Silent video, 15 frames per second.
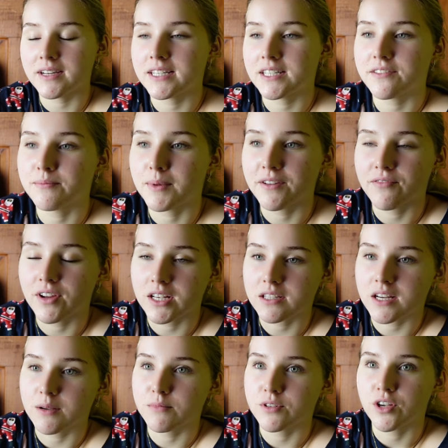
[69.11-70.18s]
This is my first
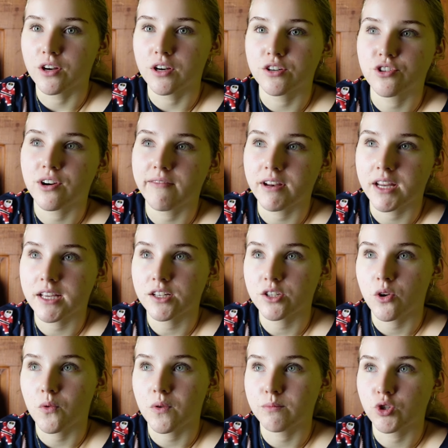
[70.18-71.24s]
time solo travelling,
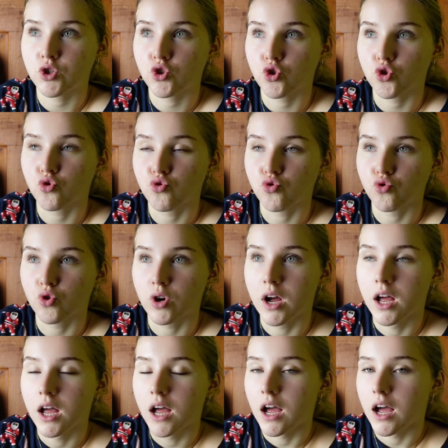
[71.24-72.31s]
so I'm sure
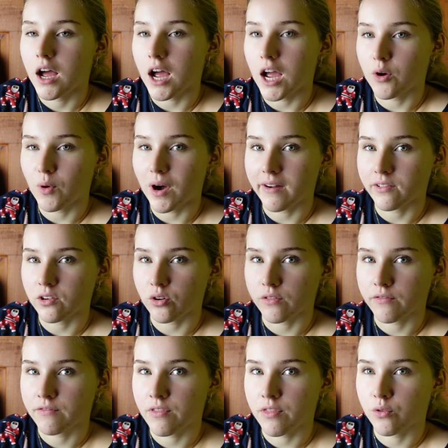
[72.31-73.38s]
I will have a lot
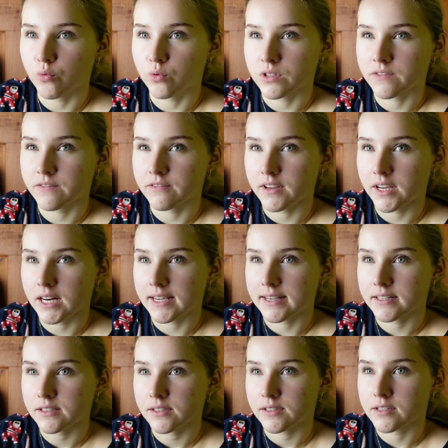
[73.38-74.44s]
of thoughts and
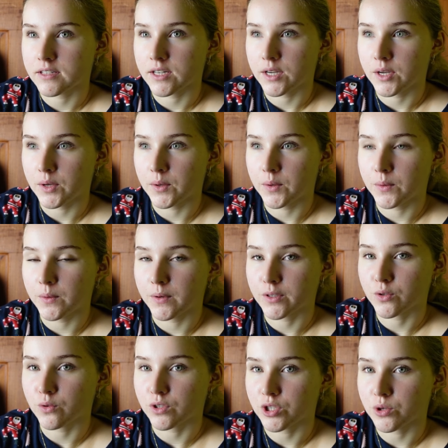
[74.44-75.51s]
feelings to
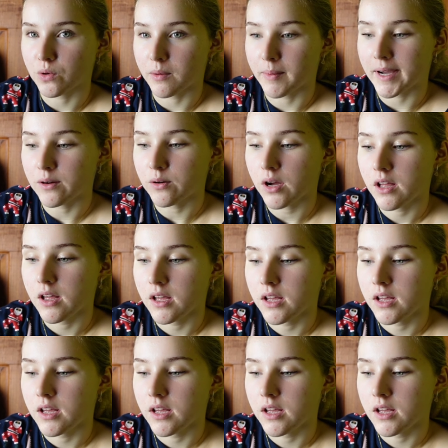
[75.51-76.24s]
talk to you all about.